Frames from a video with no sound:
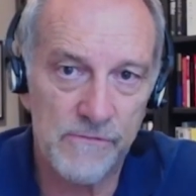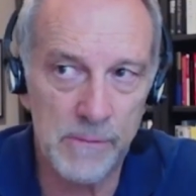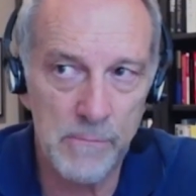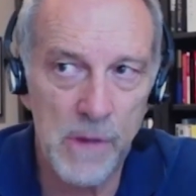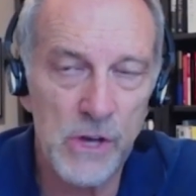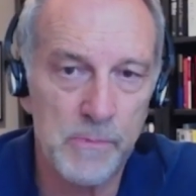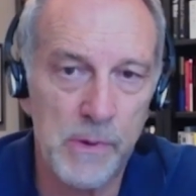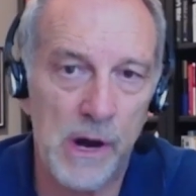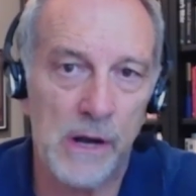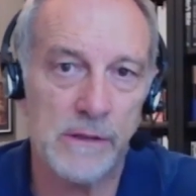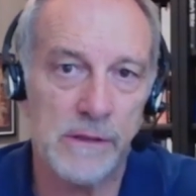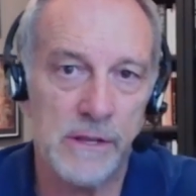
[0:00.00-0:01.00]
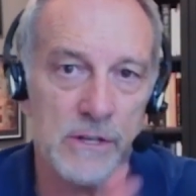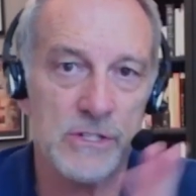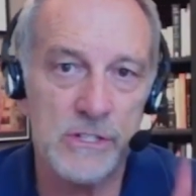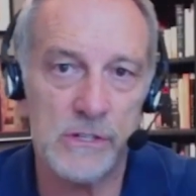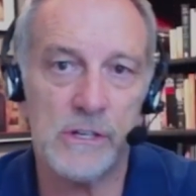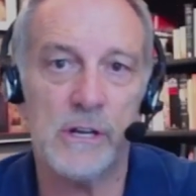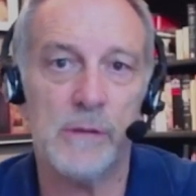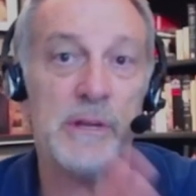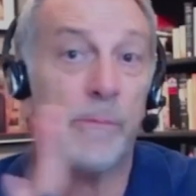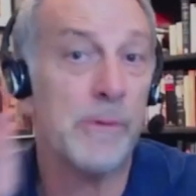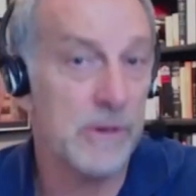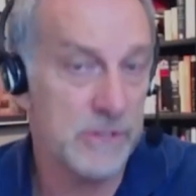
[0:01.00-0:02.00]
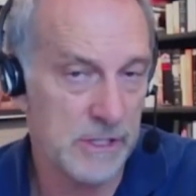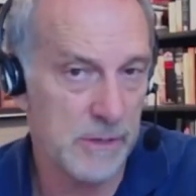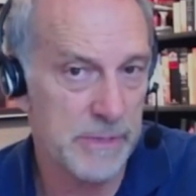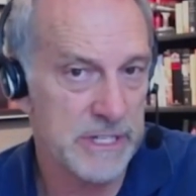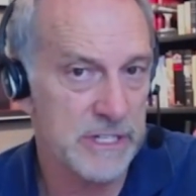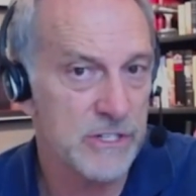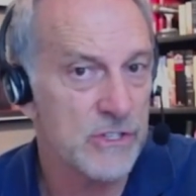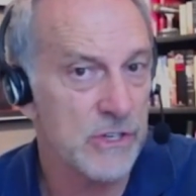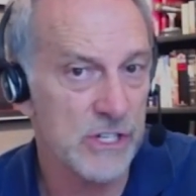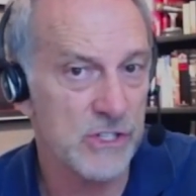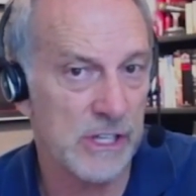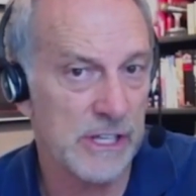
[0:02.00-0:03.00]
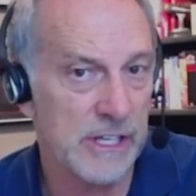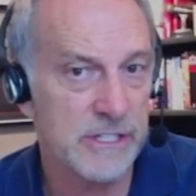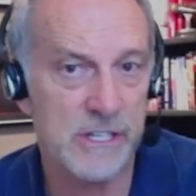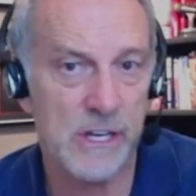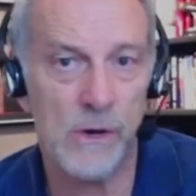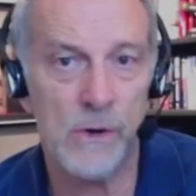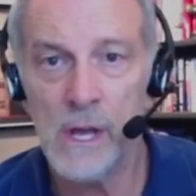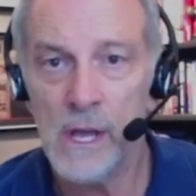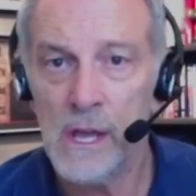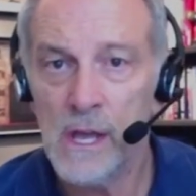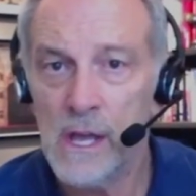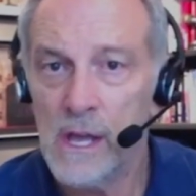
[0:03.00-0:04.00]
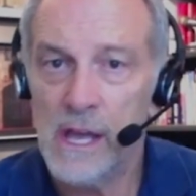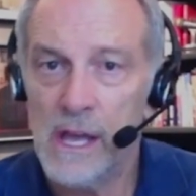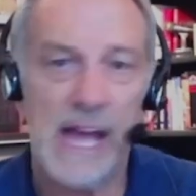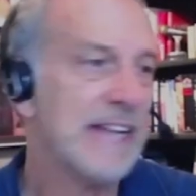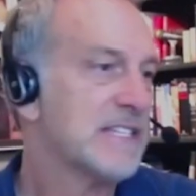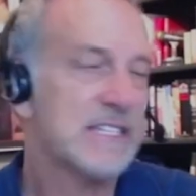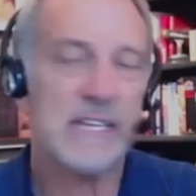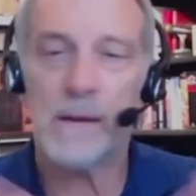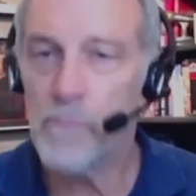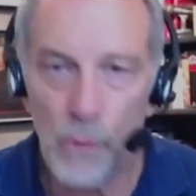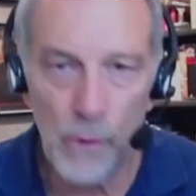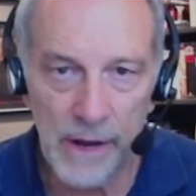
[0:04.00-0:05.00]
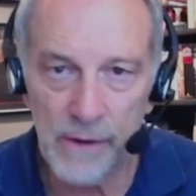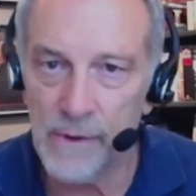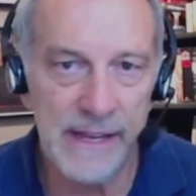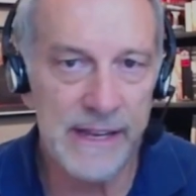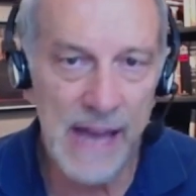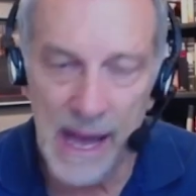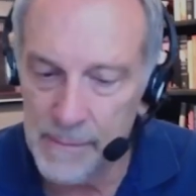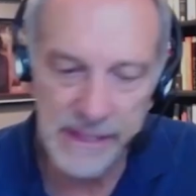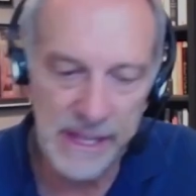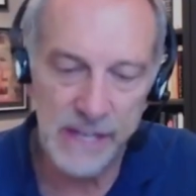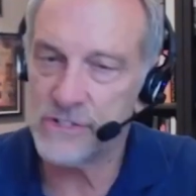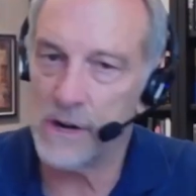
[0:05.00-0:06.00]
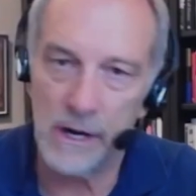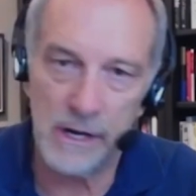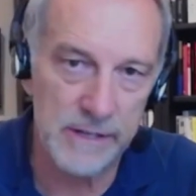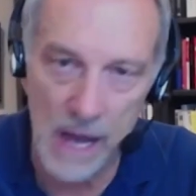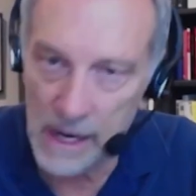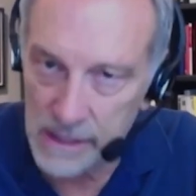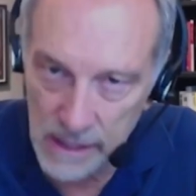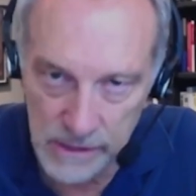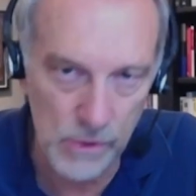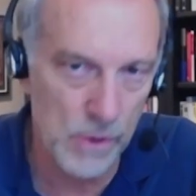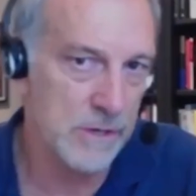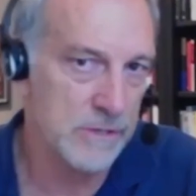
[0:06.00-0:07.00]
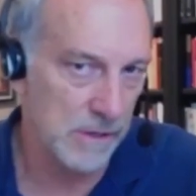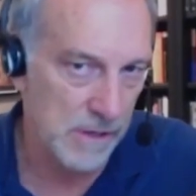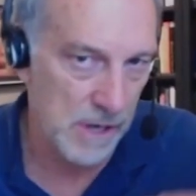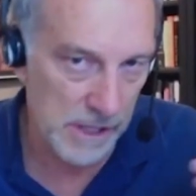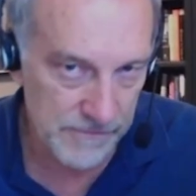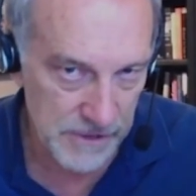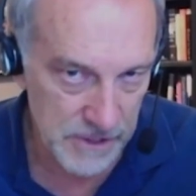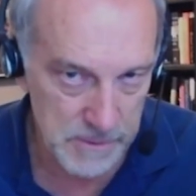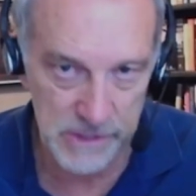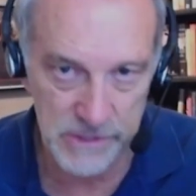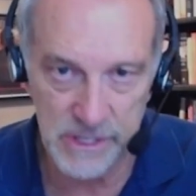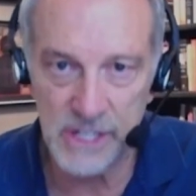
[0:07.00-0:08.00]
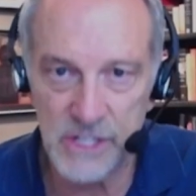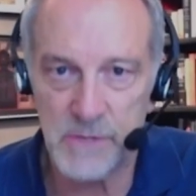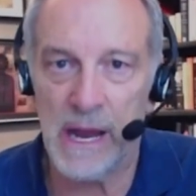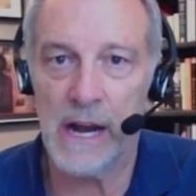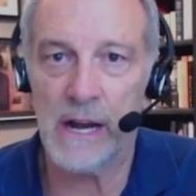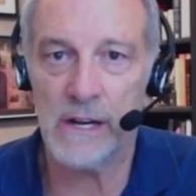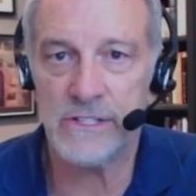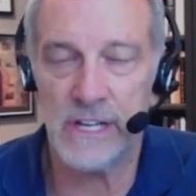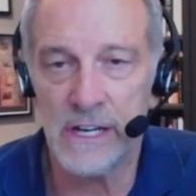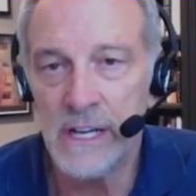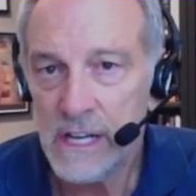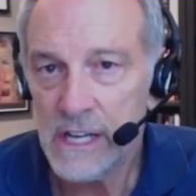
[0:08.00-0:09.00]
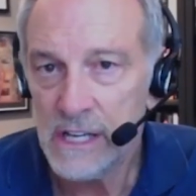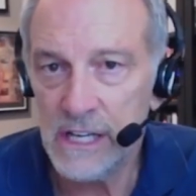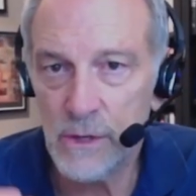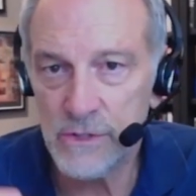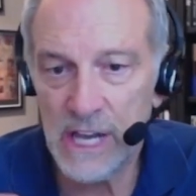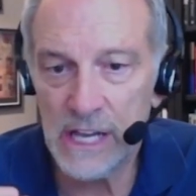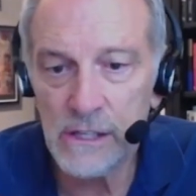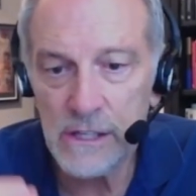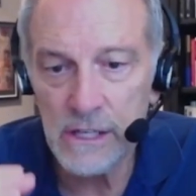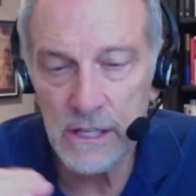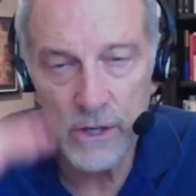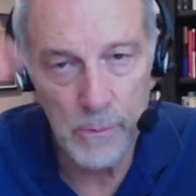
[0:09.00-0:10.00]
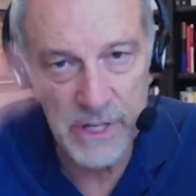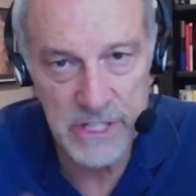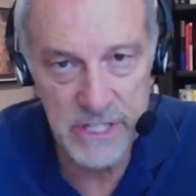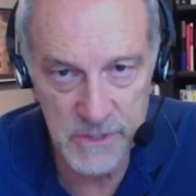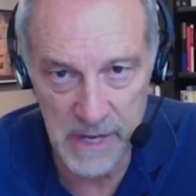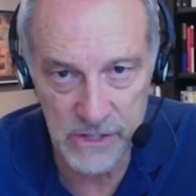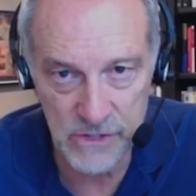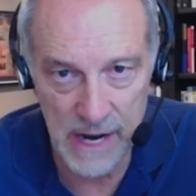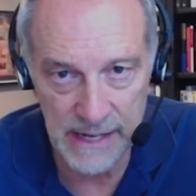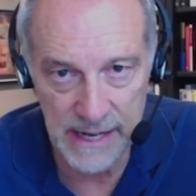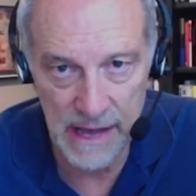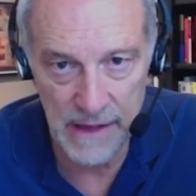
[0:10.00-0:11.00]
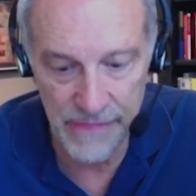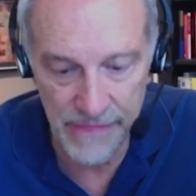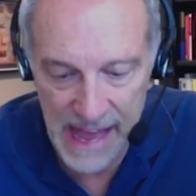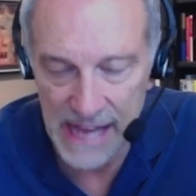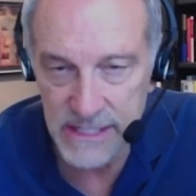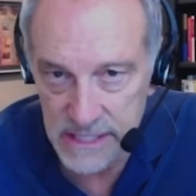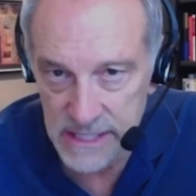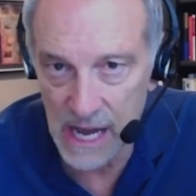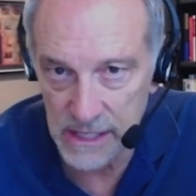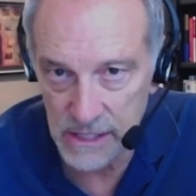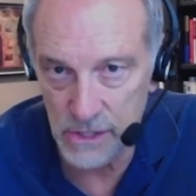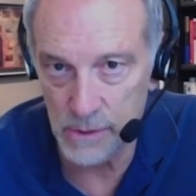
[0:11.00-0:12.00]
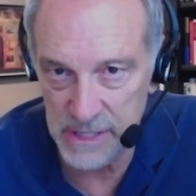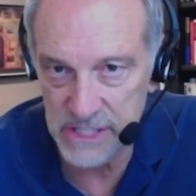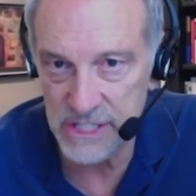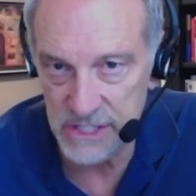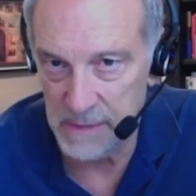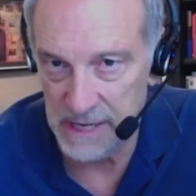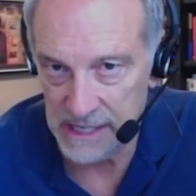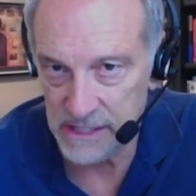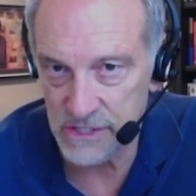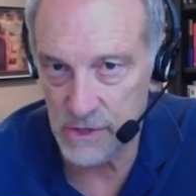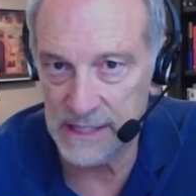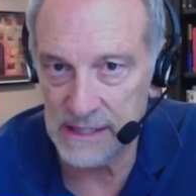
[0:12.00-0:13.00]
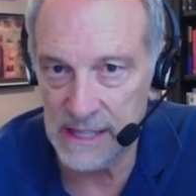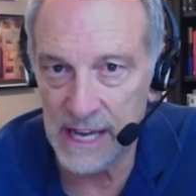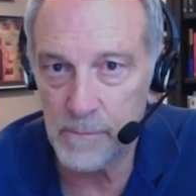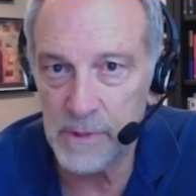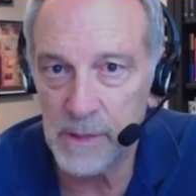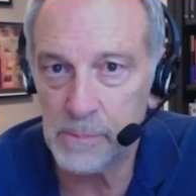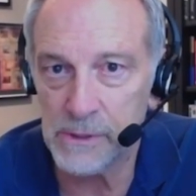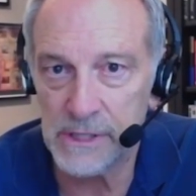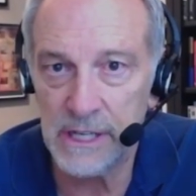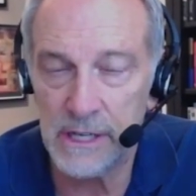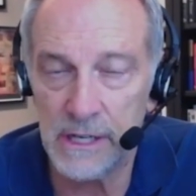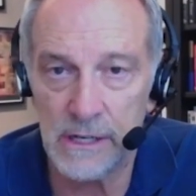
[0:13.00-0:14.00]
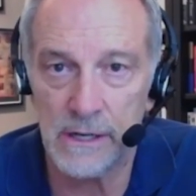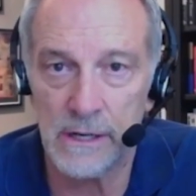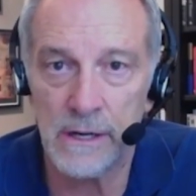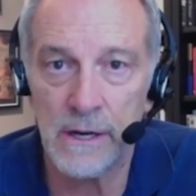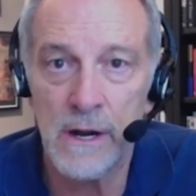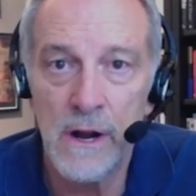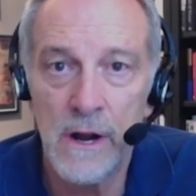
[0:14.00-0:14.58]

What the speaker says: for the most part, they're still going to be approaching their business traditionally. So at some point, right, I mean, they started knocking on doors or calling FSBOs and expireds. And, you know, as I look at your business mix right now, that's not your business mix. So I'd like people to hear